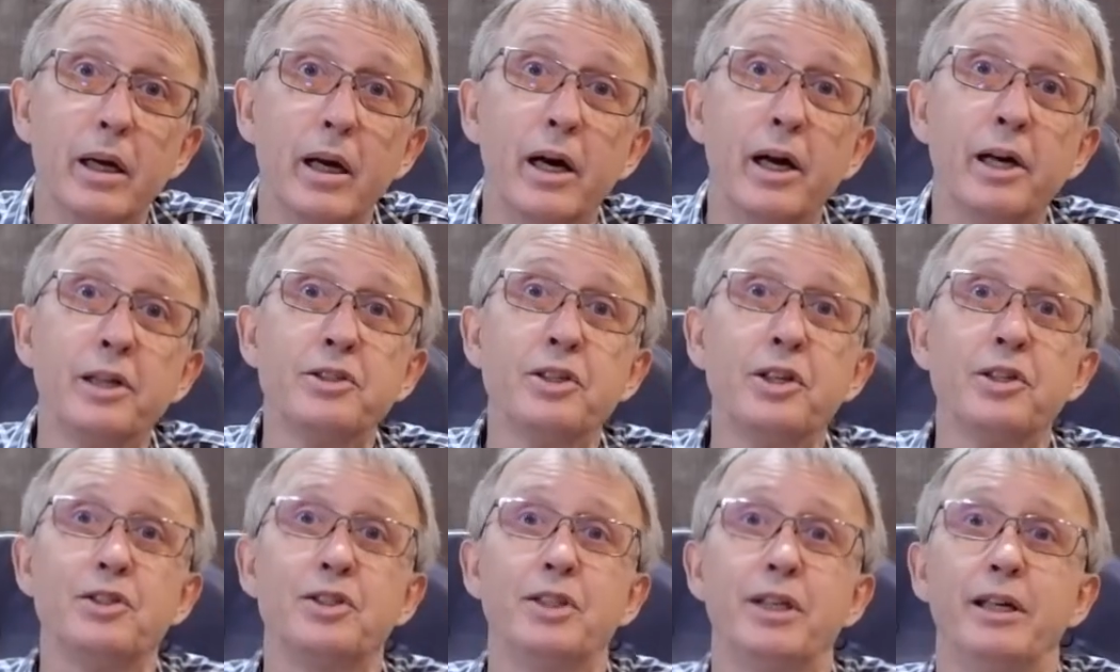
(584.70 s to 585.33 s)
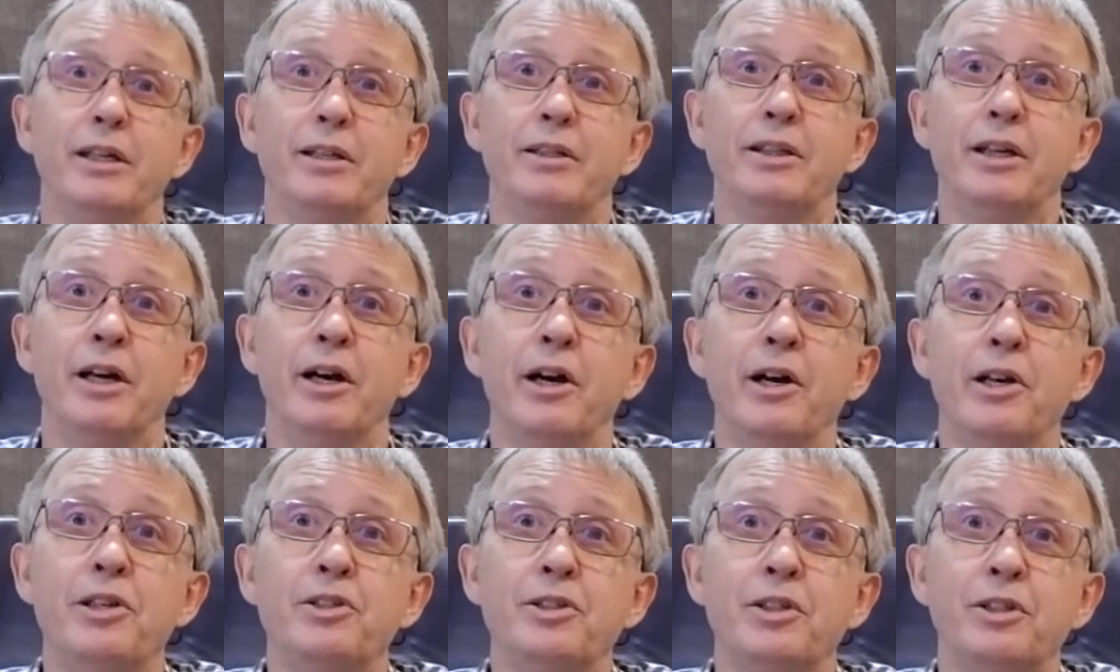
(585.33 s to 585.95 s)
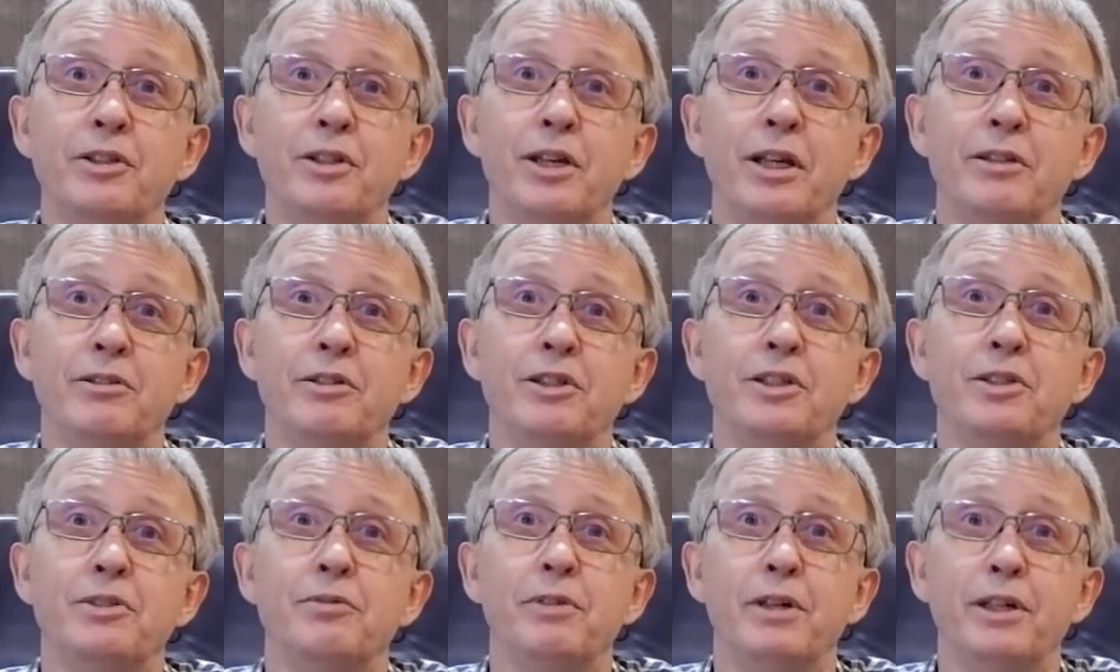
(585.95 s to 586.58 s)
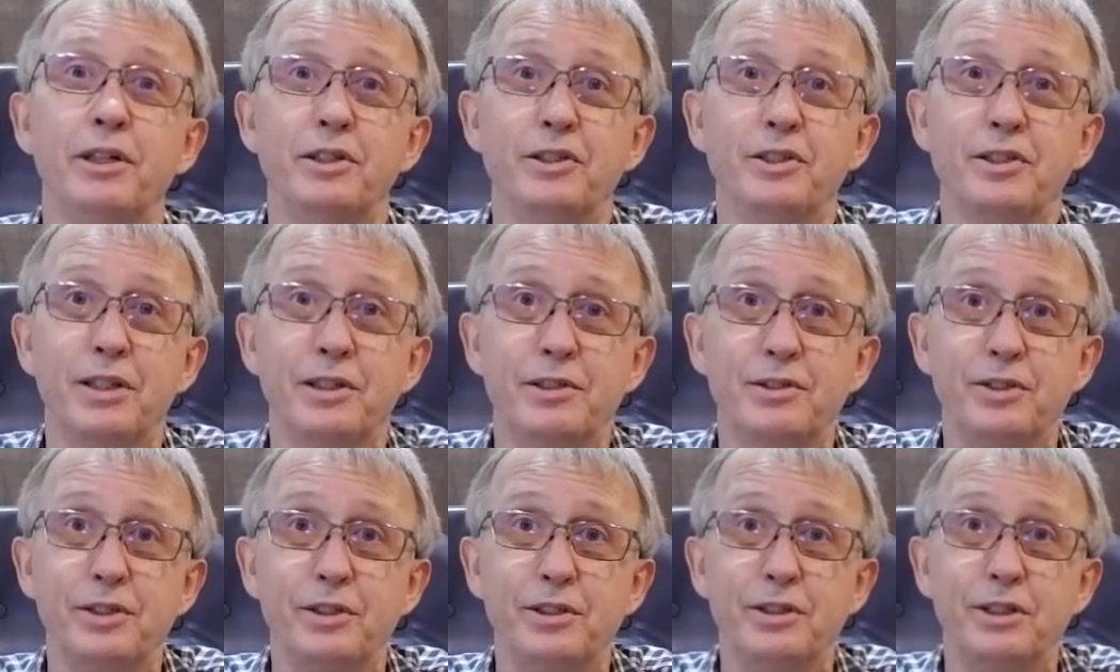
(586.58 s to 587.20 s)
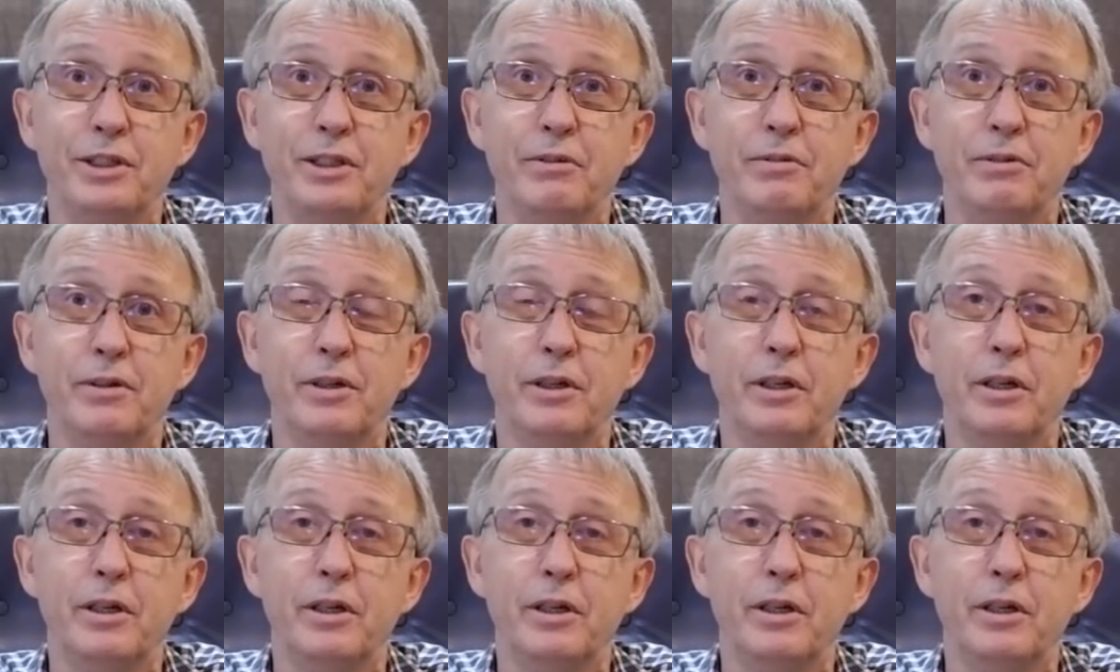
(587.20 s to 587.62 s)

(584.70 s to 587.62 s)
As I said, the ice detector is very sensitive.